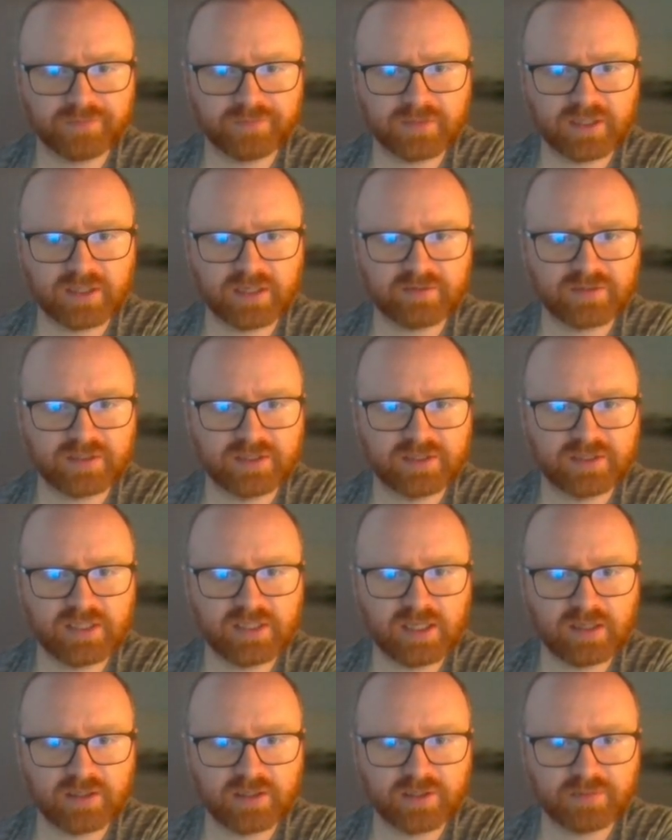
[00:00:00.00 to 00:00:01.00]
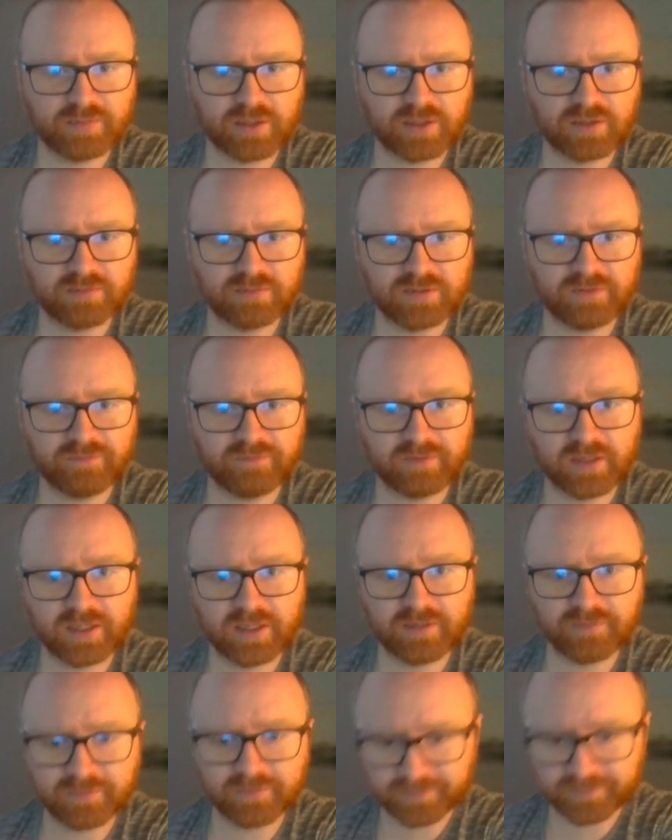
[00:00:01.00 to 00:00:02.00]
and after takes bishop
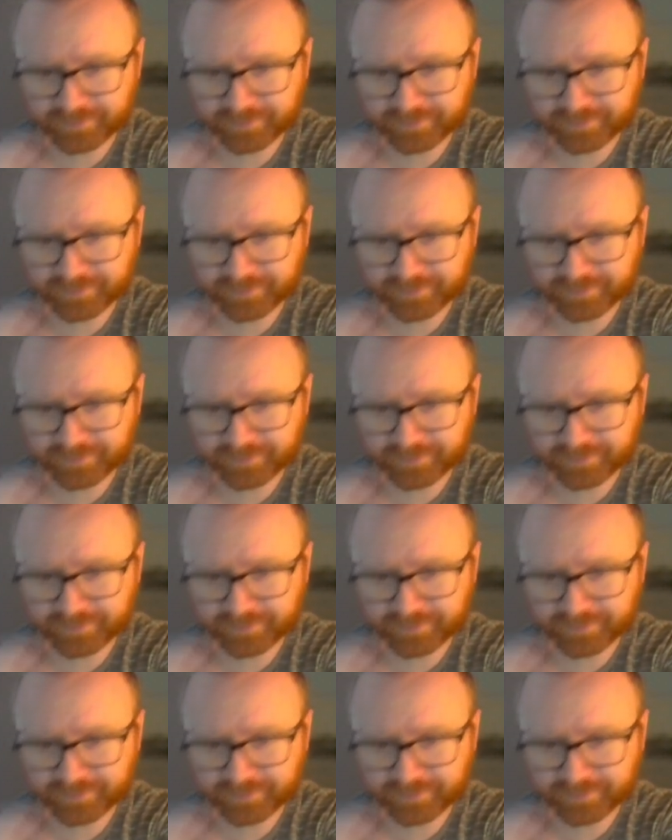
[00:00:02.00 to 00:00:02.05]
d5.